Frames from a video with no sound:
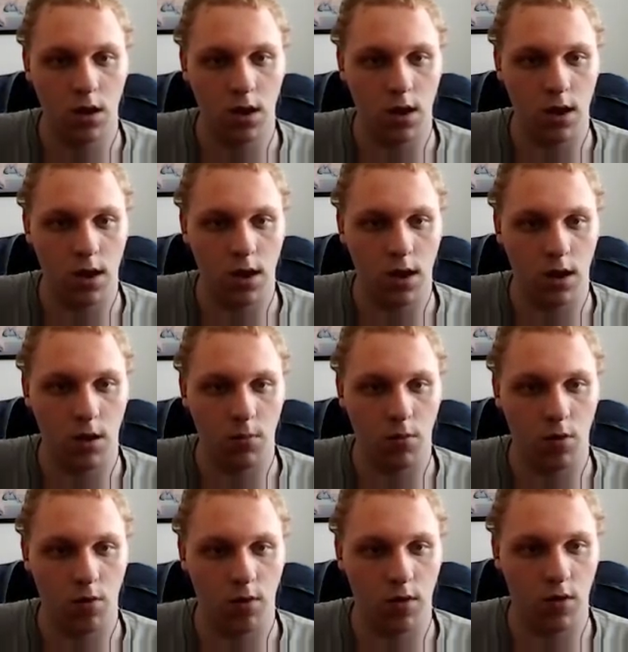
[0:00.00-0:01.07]
and I'm
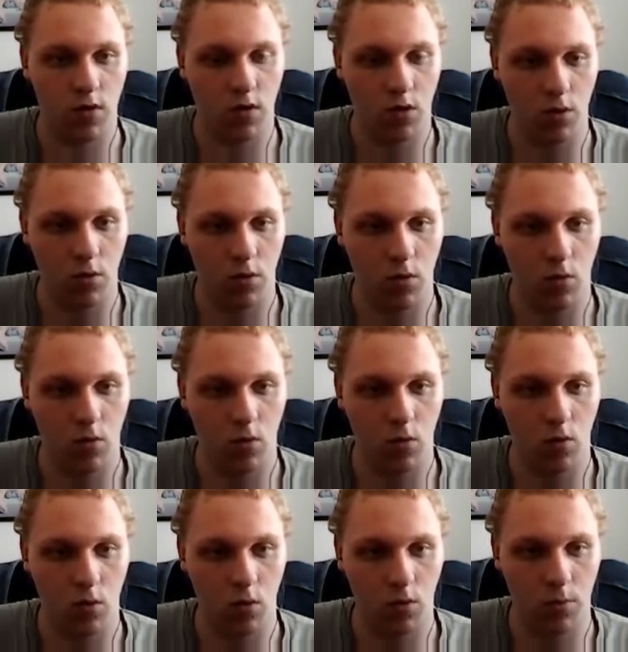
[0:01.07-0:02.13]
going
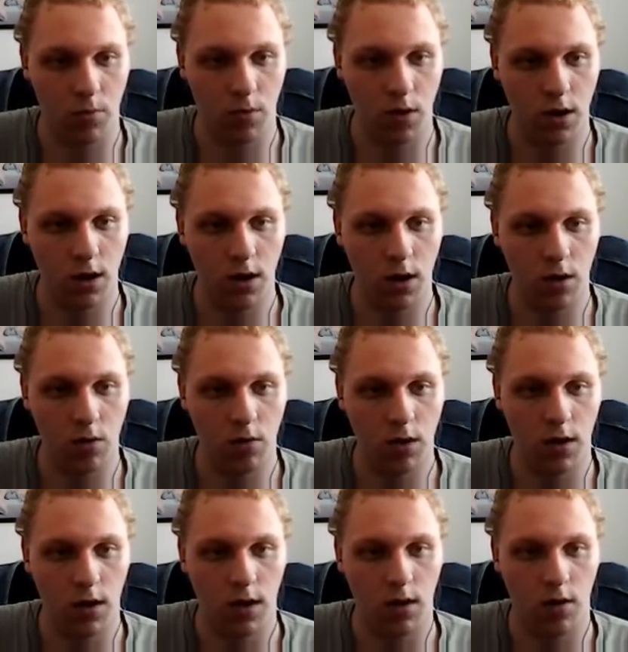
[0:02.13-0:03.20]
to put it down
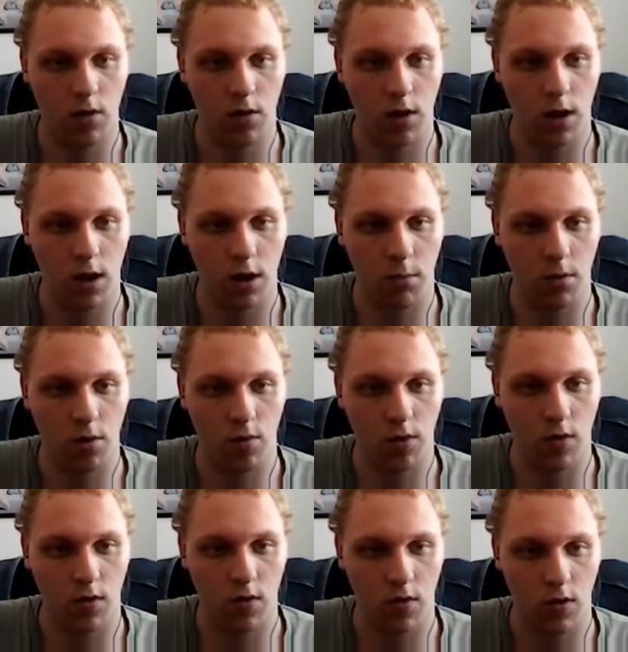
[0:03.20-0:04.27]
here, and I'm
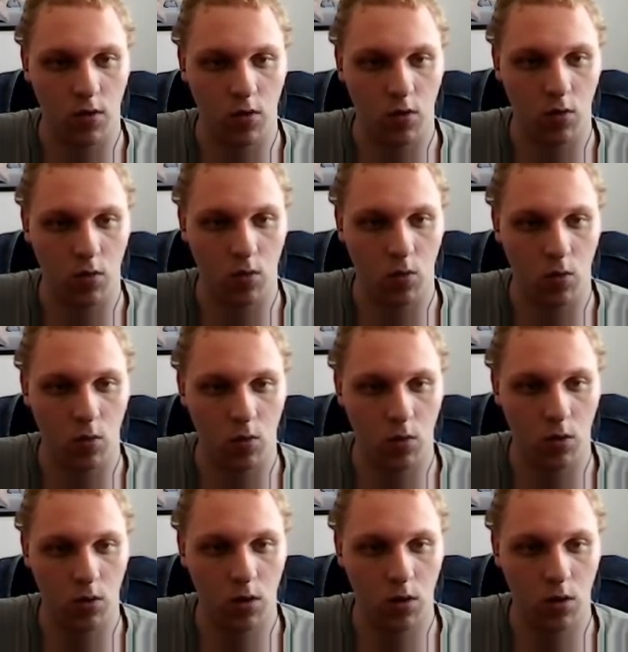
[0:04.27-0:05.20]
going to